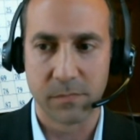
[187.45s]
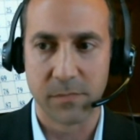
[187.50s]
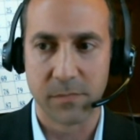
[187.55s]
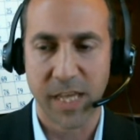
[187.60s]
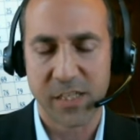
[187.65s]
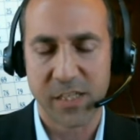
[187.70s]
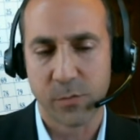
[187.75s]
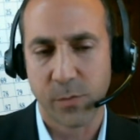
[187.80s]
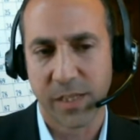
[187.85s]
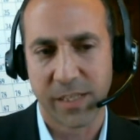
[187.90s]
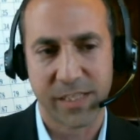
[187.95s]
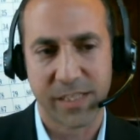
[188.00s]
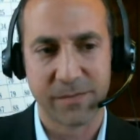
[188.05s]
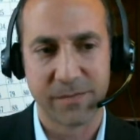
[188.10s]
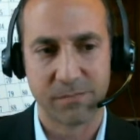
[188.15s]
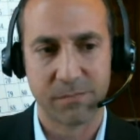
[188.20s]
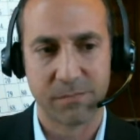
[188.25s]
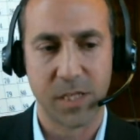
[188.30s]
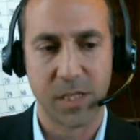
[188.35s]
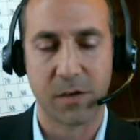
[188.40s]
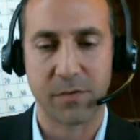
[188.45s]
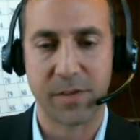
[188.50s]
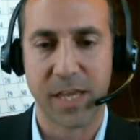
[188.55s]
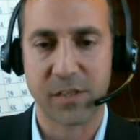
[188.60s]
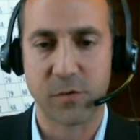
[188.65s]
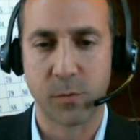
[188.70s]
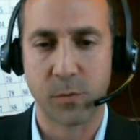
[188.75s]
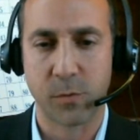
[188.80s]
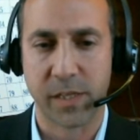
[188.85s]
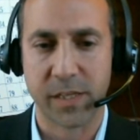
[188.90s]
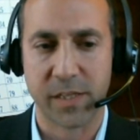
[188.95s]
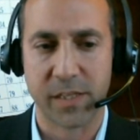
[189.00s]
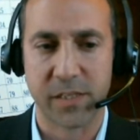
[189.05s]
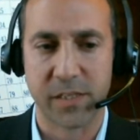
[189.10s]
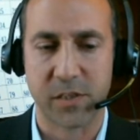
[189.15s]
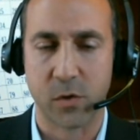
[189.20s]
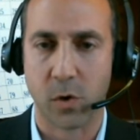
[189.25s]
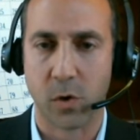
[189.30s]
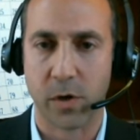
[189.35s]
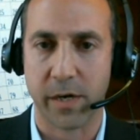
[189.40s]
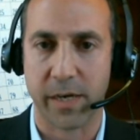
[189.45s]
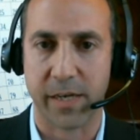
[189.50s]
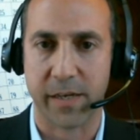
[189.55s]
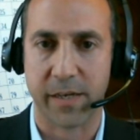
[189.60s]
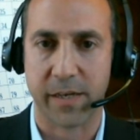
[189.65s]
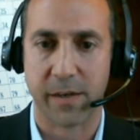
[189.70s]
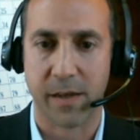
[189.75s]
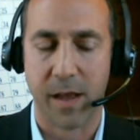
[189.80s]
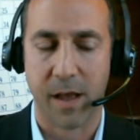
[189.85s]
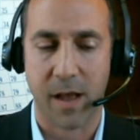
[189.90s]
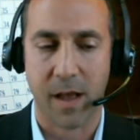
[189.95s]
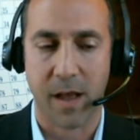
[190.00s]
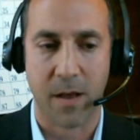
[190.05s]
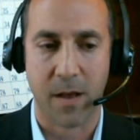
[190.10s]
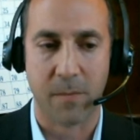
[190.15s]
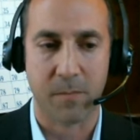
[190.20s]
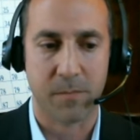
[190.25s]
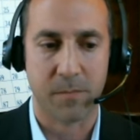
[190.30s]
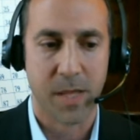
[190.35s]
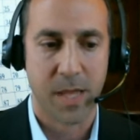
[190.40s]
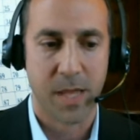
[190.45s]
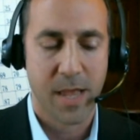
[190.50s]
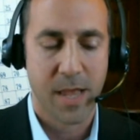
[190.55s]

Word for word: that's really you know that's really the story um,